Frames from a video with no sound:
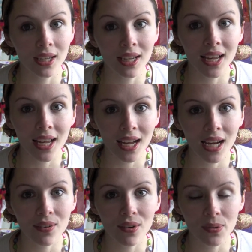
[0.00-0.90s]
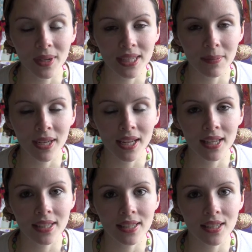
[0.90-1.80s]
I've got 20
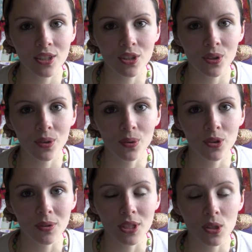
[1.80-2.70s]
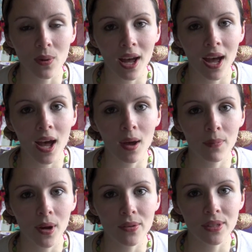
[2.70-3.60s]
minutes to do a square,
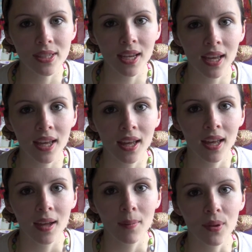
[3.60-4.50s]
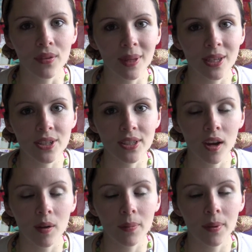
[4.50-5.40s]
post it, put the pictures
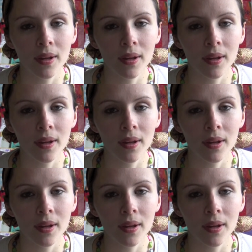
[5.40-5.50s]
up,